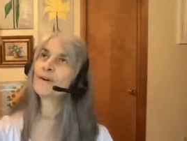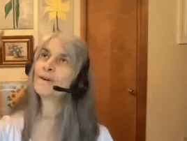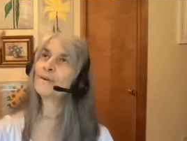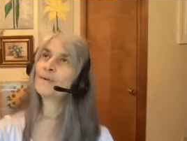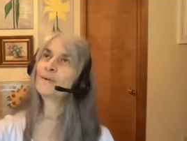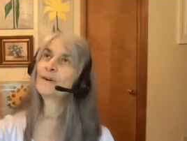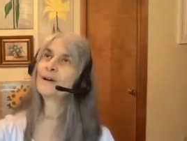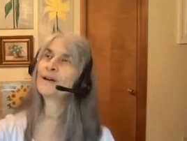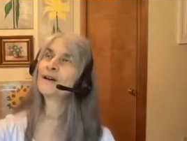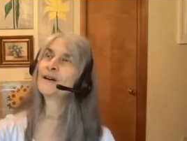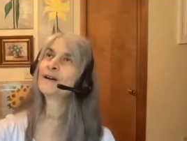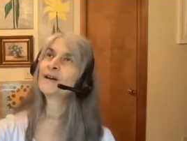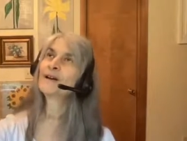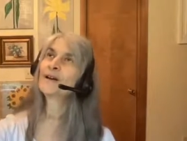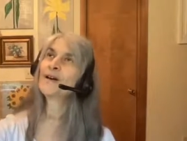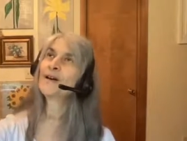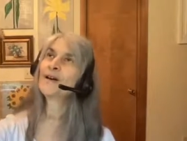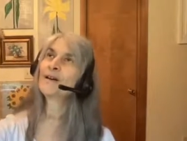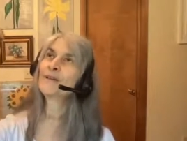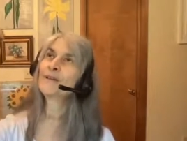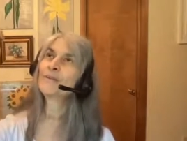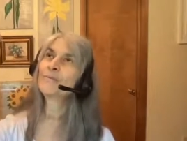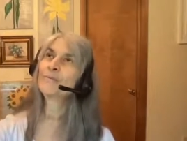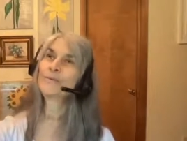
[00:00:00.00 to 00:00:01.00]
what do you
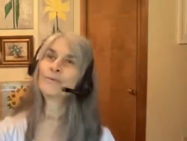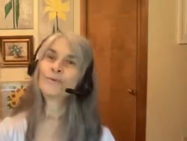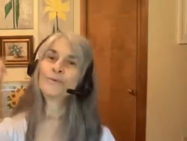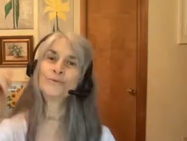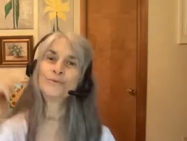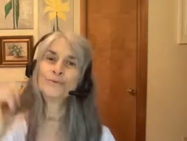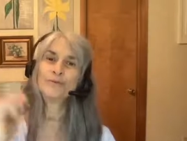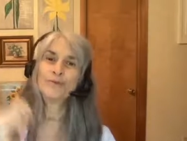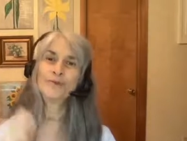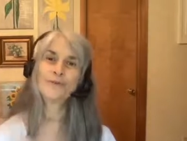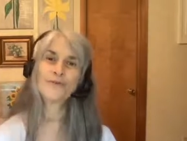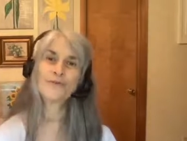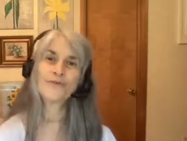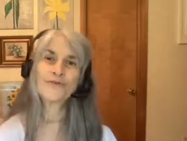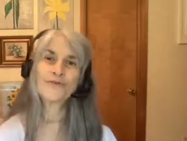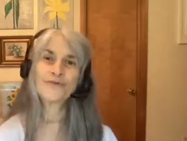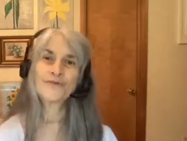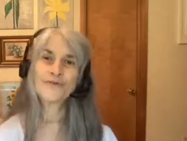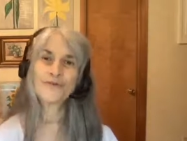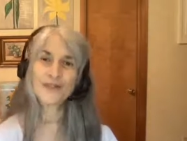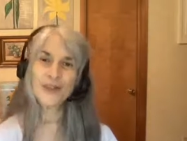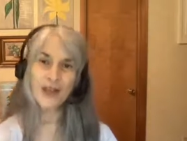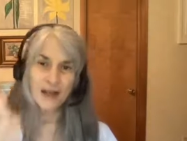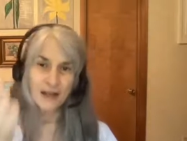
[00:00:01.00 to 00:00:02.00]
call a moonroof
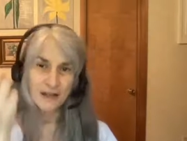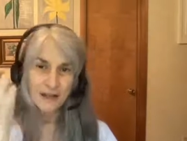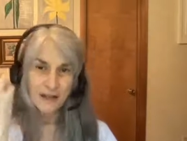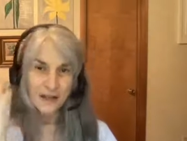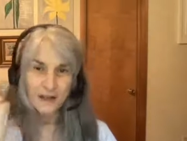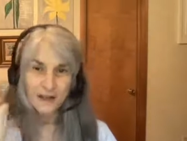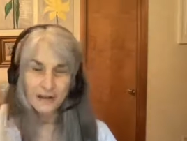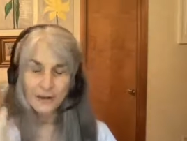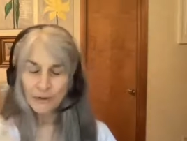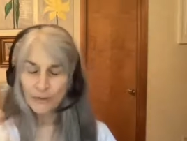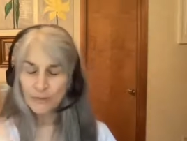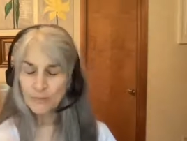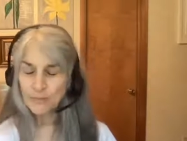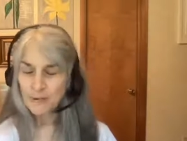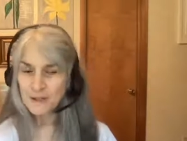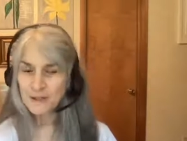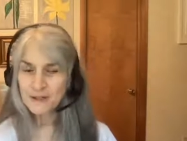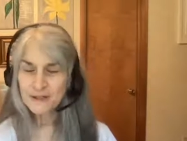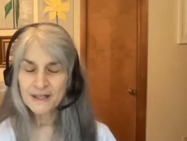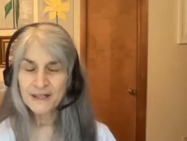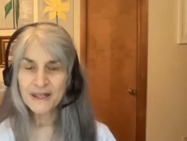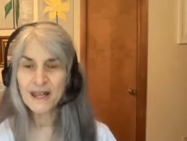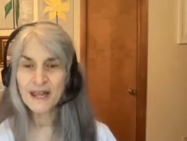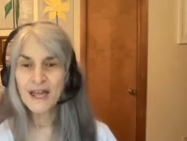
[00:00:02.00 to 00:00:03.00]
that, that
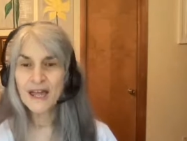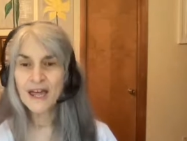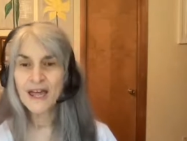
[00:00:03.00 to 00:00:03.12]
opens.